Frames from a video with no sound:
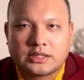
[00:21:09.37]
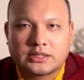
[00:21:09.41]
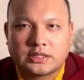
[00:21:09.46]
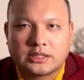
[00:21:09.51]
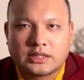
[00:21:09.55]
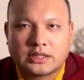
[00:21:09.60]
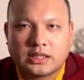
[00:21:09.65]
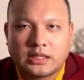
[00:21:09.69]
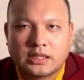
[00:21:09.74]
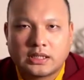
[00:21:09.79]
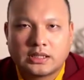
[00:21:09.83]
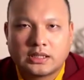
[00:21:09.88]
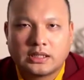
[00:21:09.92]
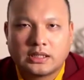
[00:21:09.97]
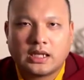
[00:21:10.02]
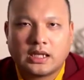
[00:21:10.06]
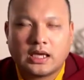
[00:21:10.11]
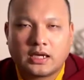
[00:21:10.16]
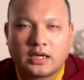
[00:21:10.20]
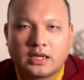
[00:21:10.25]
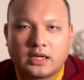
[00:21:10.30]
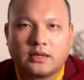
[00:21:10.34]
will
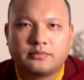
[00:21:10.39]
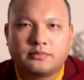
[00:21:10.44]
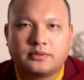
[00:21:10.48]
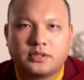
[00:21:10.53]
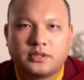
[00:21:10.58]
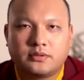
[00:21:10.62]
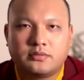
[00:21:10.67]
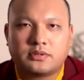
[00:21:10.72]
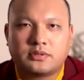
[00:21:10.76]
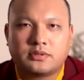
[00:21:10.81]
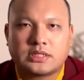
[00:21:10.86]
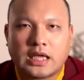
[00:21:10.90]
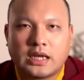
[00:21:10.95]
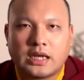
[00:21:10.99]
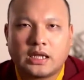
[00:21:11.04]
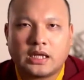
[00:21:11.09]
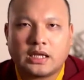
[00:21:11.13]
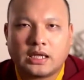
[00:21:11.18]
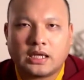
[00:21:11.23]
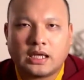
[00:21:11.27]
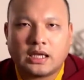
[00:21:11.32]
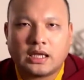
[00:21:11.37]
accomplish the benefit
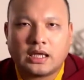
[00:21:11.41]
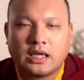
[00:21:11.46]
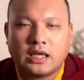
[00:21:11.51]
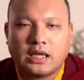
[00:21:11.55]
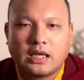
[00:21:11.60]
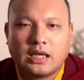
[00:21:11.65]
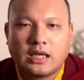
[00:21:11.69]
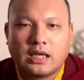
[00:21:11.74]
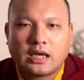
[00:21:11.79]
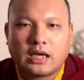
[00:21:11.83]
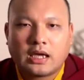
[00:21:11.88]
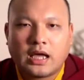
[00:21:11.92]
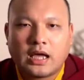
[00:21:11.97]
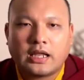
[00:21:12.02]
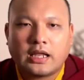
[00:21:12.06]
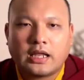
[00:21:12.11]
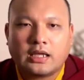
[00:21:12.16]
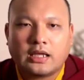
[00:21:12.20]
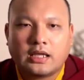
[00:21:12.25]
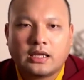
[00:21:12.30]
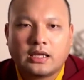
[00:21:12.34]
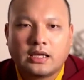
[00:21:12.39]
of infinite sentient
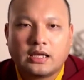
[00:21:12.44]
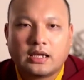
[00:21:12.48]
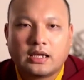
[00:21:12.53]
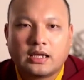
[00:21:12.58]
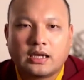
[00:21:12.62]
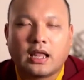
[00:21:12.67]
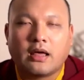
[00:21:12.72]
beings.